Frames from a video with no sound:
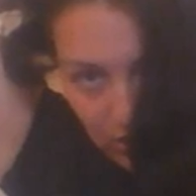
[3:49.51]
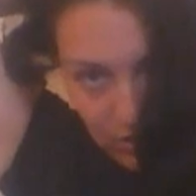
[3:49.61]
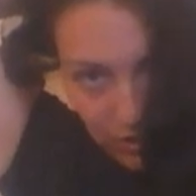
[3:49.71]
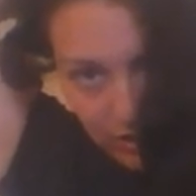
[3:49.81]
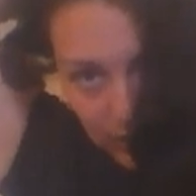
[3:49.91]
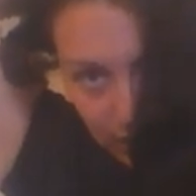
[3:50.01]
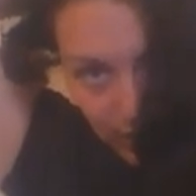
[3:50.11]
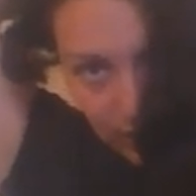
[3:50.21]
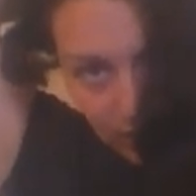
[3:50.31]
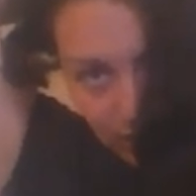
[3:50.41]
So this
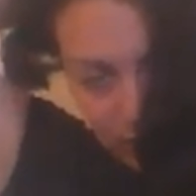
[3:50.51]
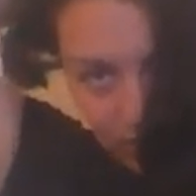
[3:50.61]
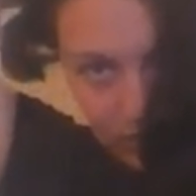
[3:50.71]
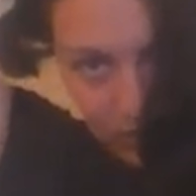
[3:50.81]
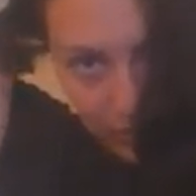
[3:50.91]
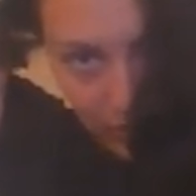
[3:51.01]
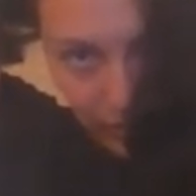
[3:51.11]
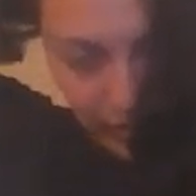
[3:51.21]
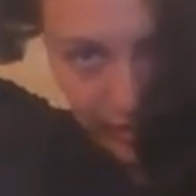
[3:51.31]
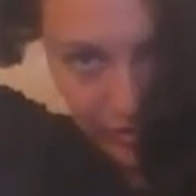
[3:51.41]
section I'm
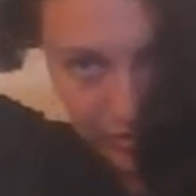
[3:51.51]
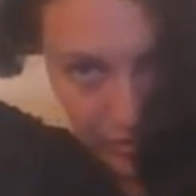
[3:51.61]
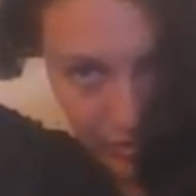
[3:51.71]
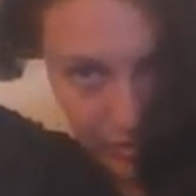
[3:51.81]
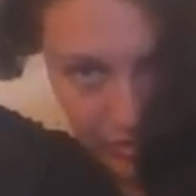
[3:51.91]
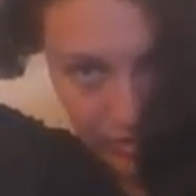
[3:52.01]
going to